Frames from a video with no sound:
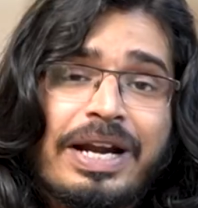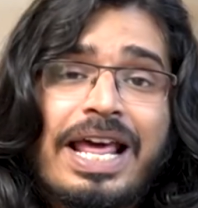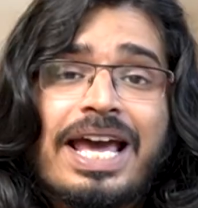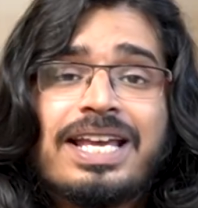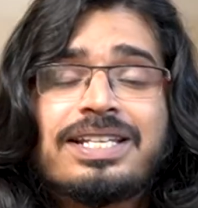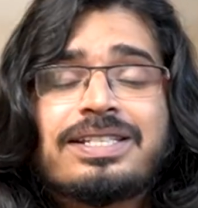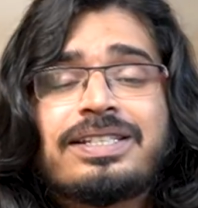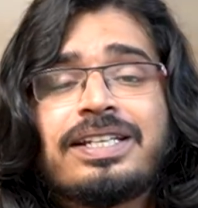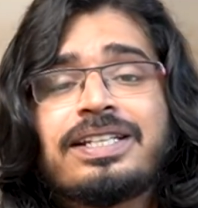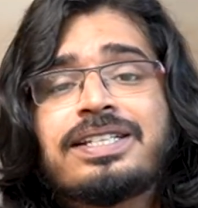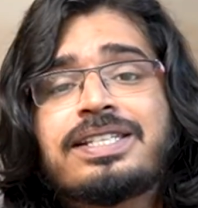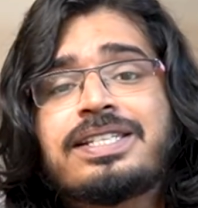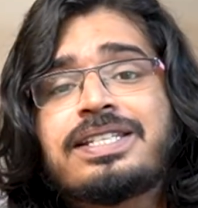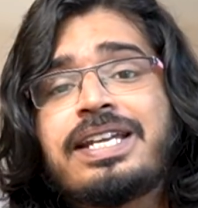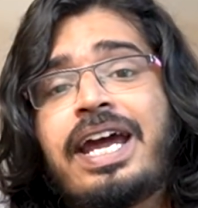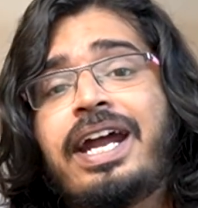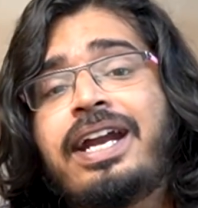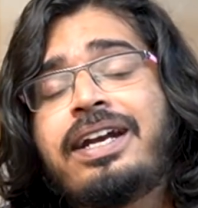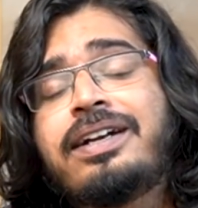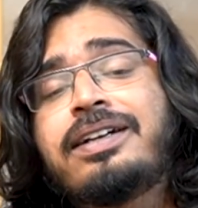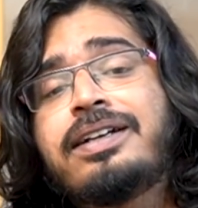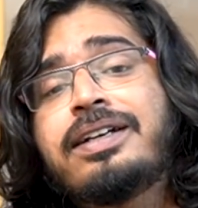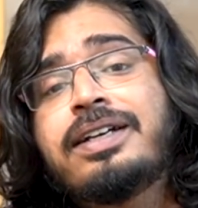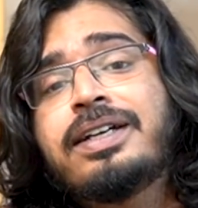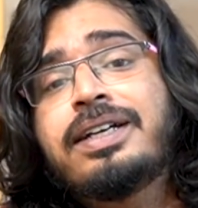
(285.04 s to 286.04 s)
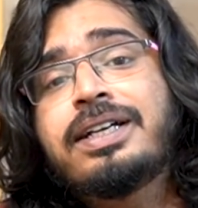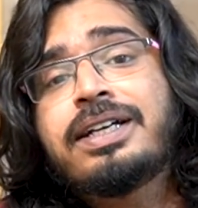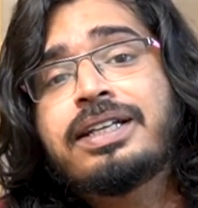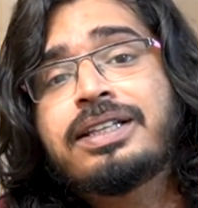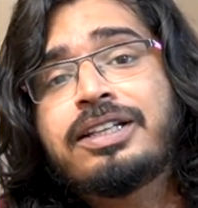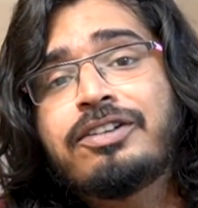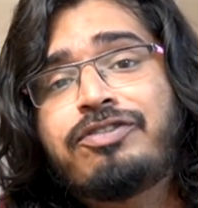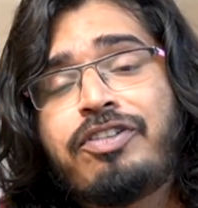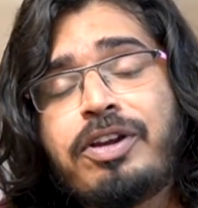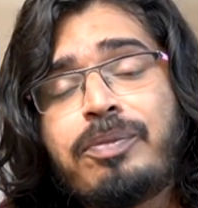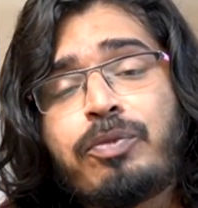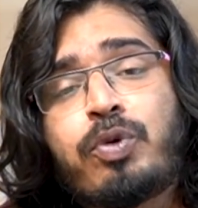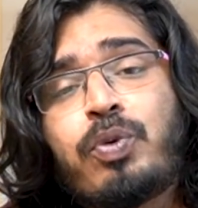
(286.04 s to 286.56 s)
but as things stand,
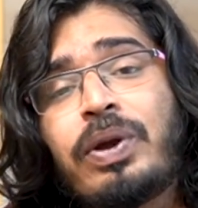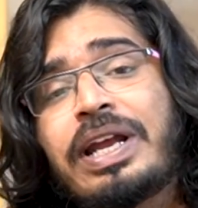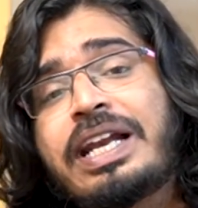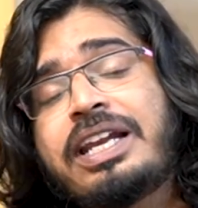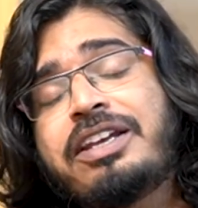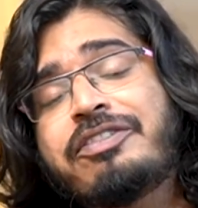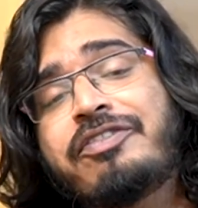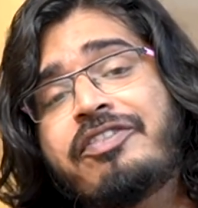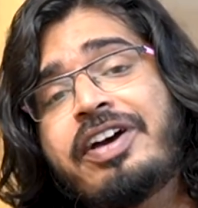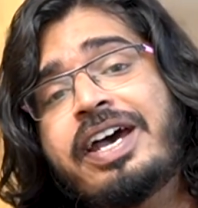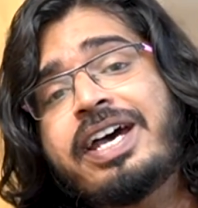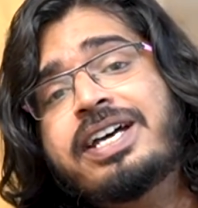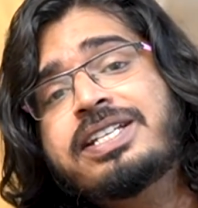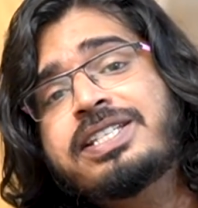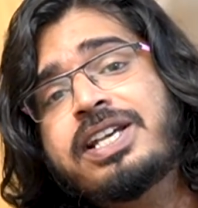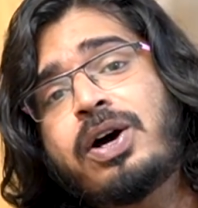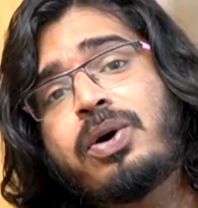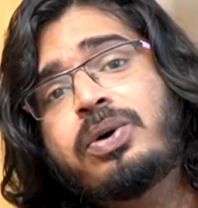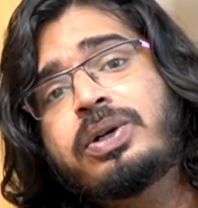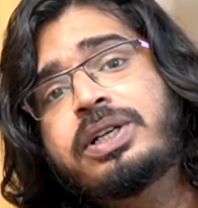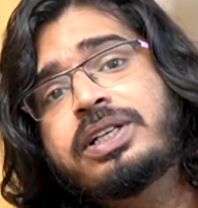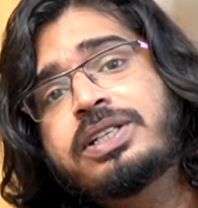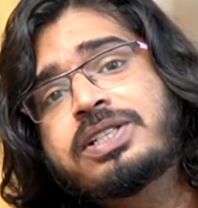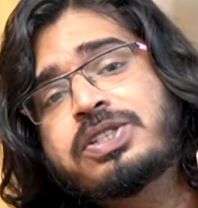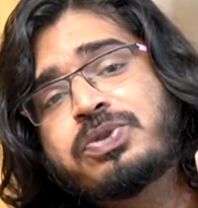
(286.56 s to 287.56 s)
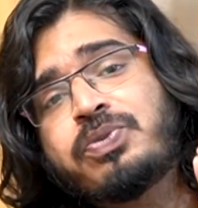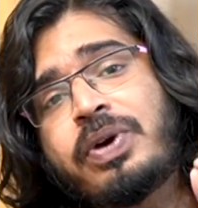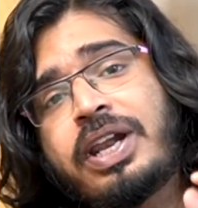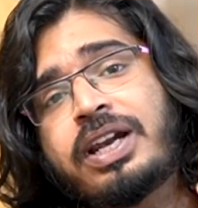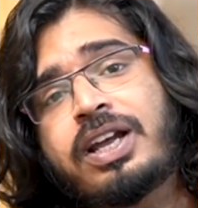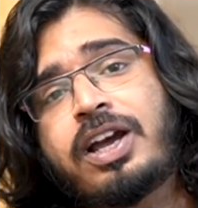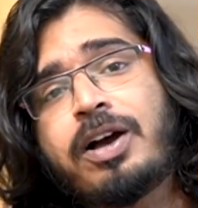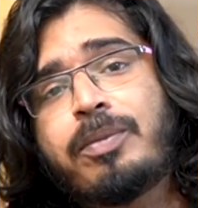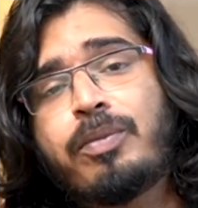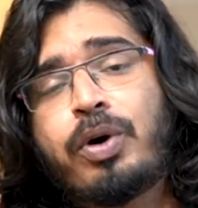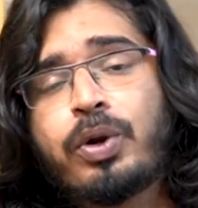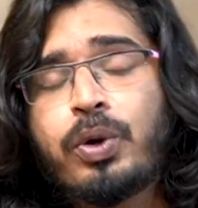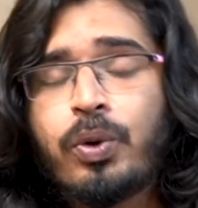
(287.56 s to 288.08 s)
the film quickly wears out its
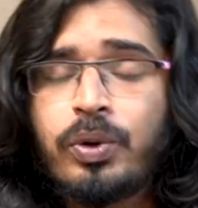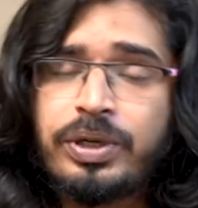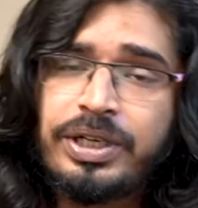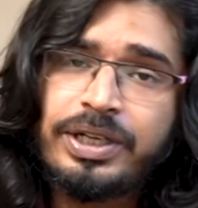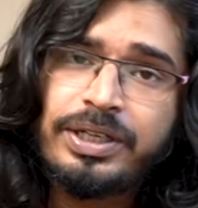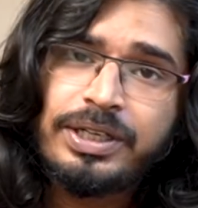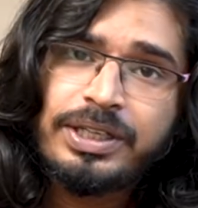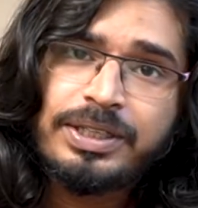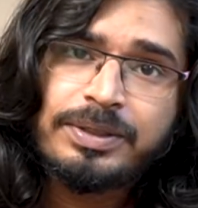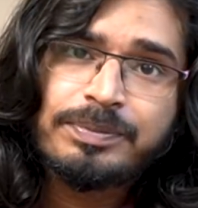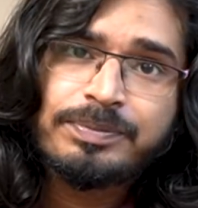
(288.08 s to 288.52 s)
welcome on OTT.